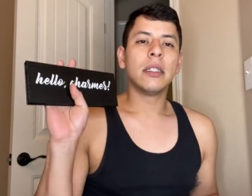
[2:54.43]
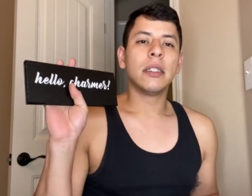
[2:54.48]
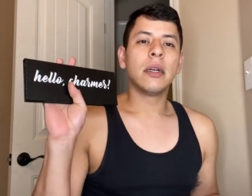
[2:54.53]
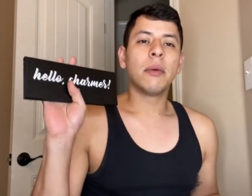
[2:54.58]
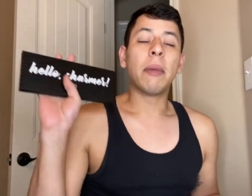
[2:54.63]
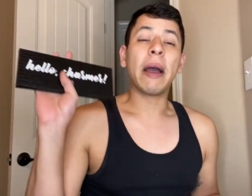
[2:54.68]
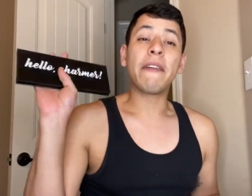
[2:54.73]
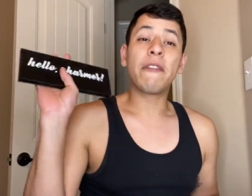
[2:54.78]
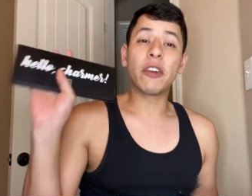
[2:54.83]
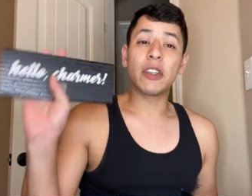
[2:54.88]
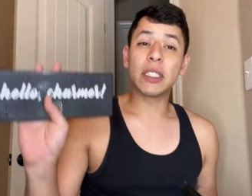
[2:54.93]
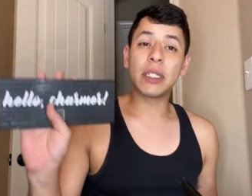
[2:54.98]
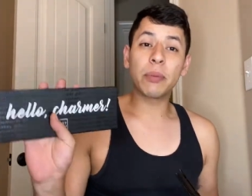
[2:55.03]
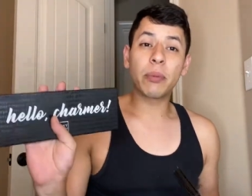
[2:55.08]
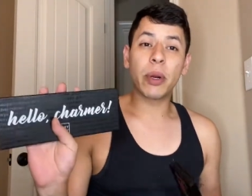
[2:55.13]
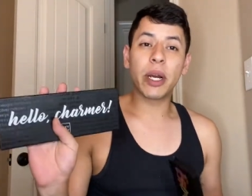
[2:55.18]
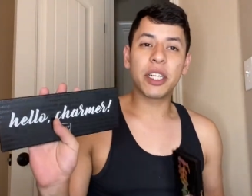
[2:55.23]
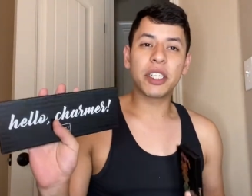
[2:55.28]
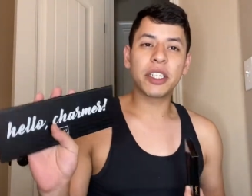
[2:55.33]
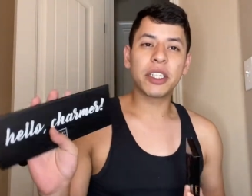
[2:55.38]
my first
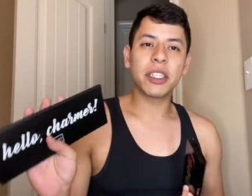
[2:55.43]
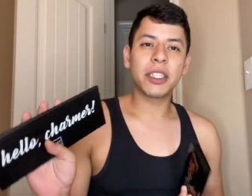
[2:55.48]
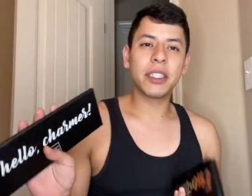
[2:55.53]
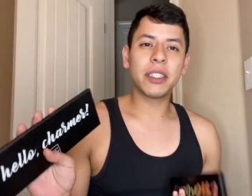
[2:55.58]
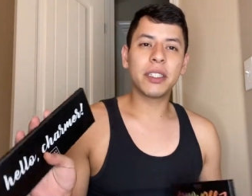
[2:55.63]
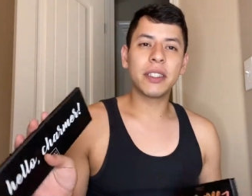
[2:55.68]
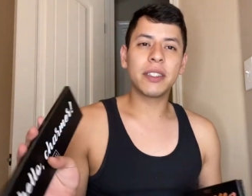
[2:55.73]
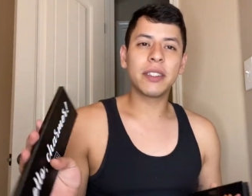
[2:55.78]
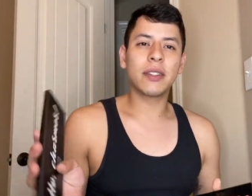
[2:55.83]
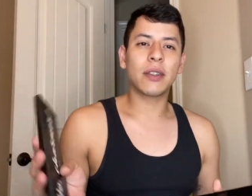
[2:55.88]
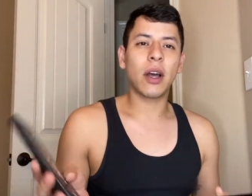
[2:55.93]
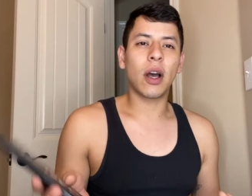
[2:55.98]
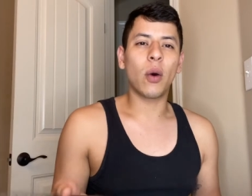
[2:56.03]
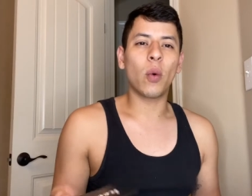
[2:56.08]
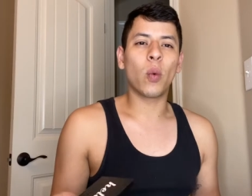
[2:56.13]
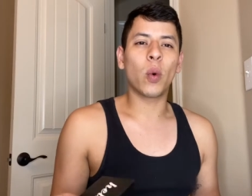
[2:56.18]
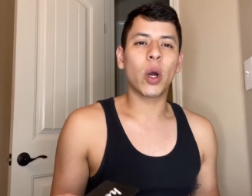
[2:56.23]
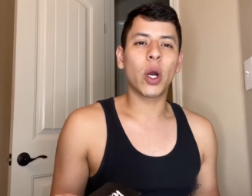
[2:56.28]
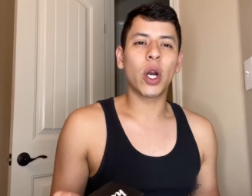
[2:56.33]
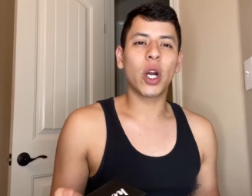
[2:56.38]
impressions
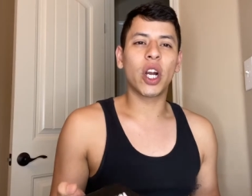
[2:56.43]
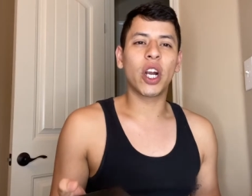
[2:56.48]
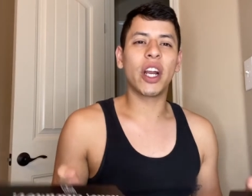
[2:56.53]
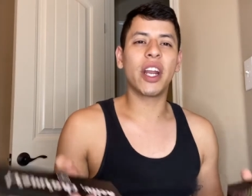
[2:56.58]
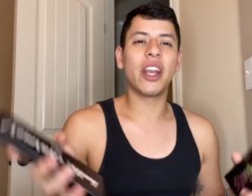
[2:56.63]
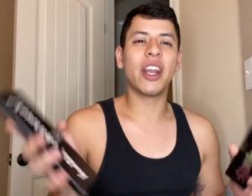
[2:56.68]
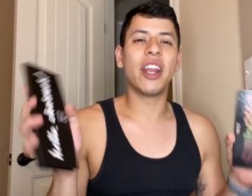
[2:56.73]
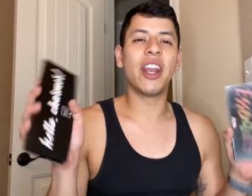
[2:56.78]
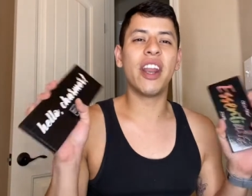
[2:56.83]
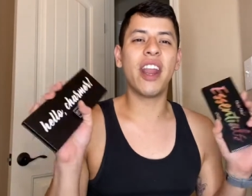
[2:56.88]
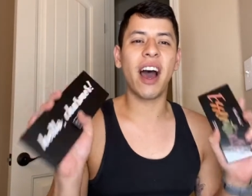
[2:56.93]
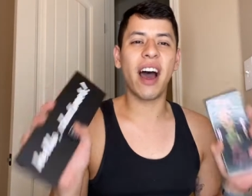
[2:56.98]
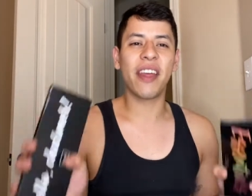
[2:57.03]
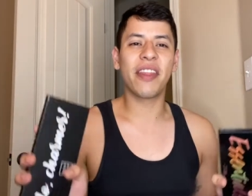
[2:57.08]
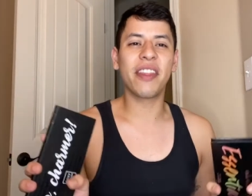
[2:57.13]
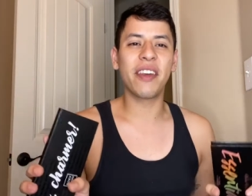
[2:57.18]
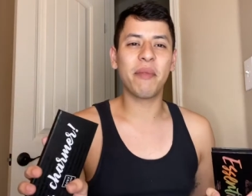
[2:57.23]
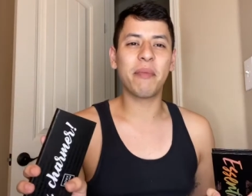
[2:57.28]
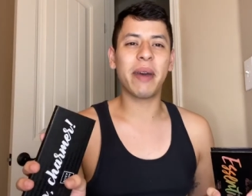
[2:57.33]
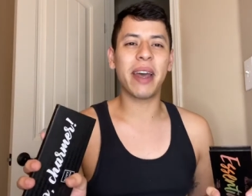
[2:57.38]
were not
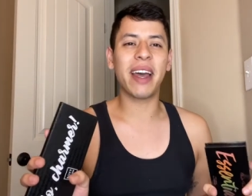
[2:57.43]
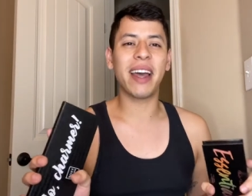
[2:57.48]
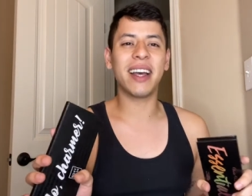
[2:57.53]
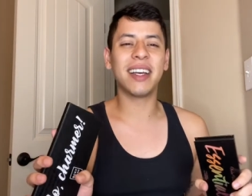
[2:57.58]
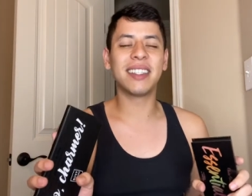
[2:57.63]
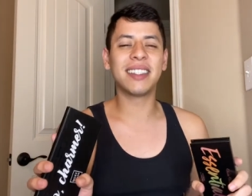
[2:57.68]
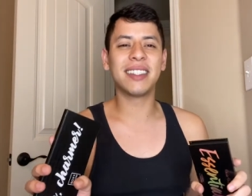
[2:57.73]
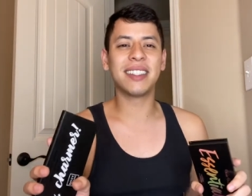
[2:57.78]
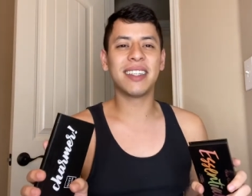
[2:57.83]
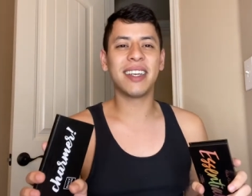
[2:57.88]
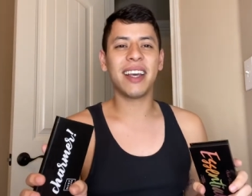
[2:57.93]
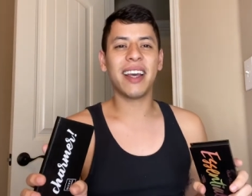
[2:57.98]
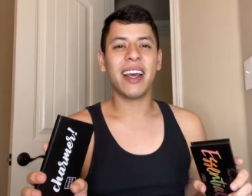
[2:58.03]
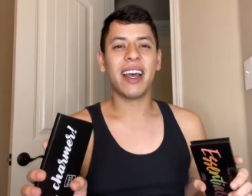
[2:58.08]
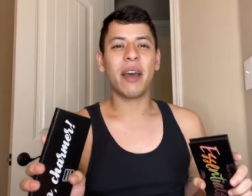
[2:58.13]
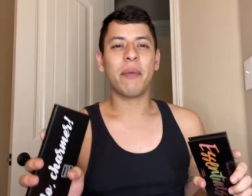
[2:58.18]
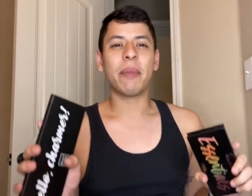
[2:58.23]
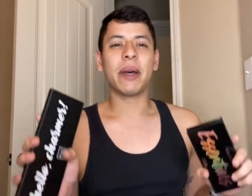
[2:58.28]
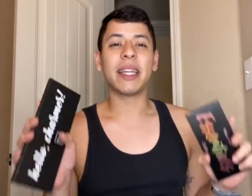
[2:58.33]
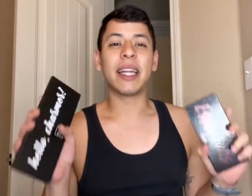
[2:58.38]
the best,
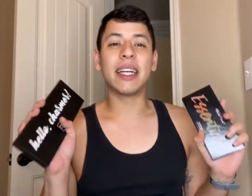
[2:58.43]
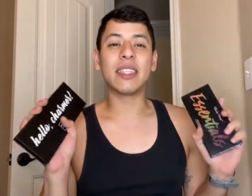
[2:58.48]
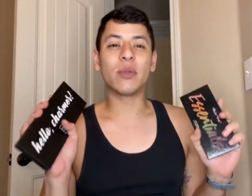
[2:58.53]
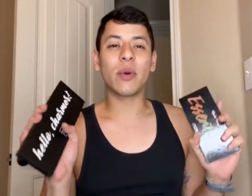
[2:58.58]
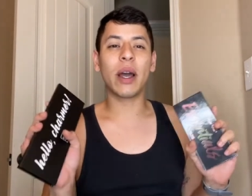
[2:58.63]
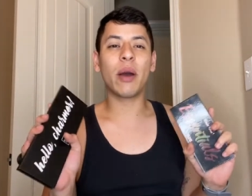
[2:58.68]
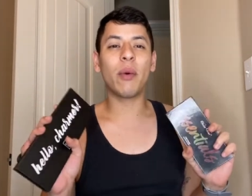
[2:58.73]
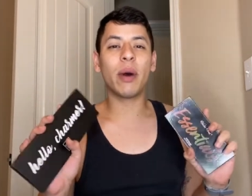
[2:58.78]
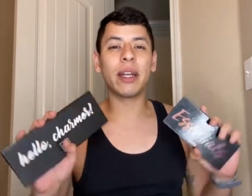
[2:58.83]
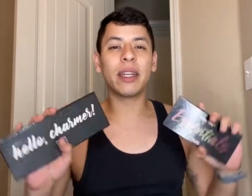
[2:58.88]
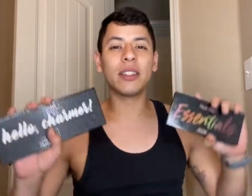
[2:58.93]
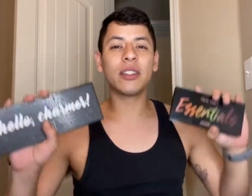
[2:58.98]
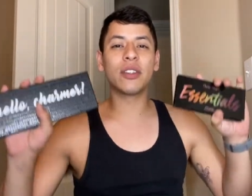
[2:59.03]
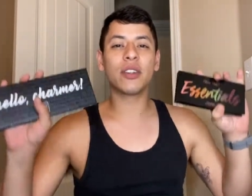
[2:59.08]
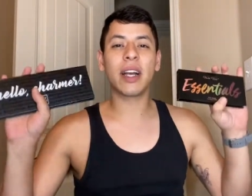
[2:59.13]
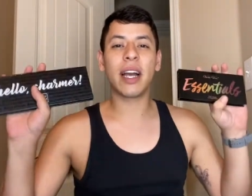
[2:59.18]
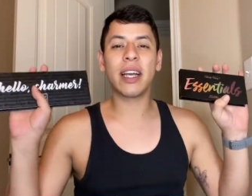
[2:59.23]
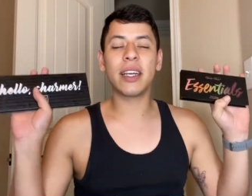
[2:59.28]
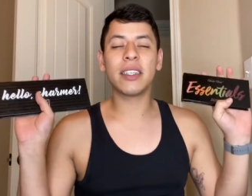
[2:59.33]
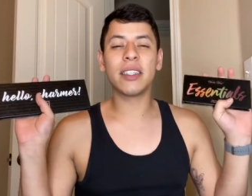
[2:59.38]
but that's why I wanted to
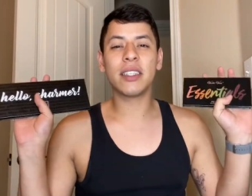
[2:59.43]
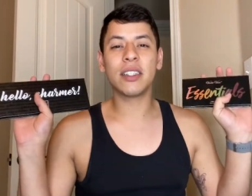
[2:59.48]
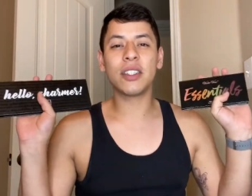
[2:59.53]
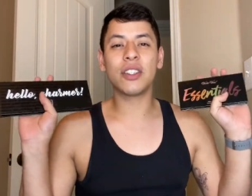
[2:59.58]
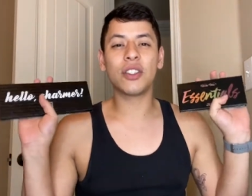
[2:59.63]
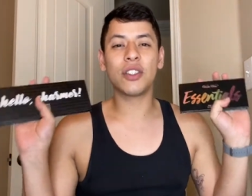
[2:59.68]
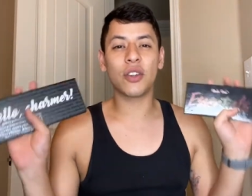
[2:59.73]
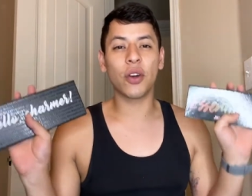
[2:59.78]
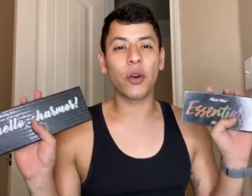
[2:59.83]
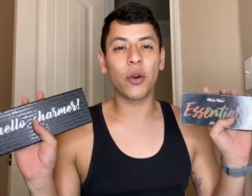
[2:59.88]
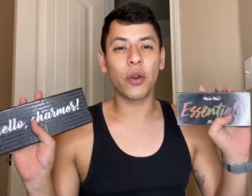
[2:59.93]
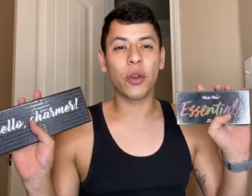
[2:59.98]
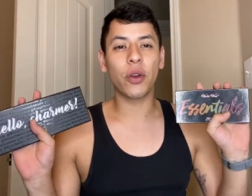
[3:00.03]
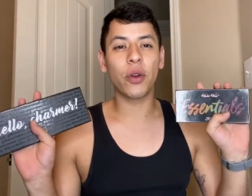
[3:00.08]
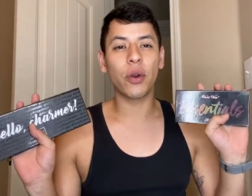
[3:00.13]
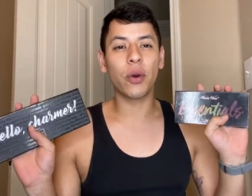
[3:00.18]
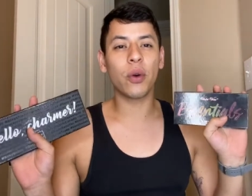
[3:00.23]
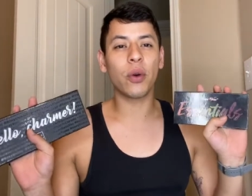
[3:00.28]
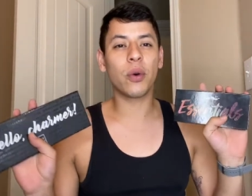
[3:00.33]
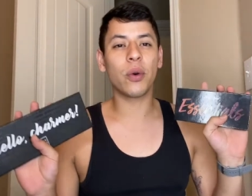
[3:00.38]
guys show
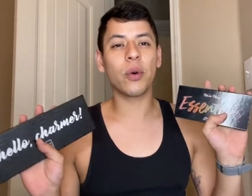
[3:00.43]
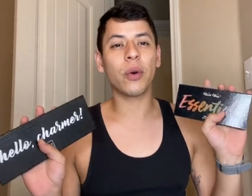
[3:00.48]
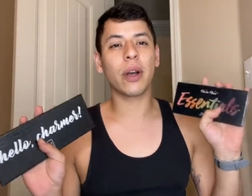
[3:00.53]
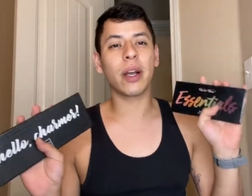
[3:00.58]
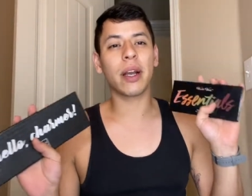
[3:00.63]
you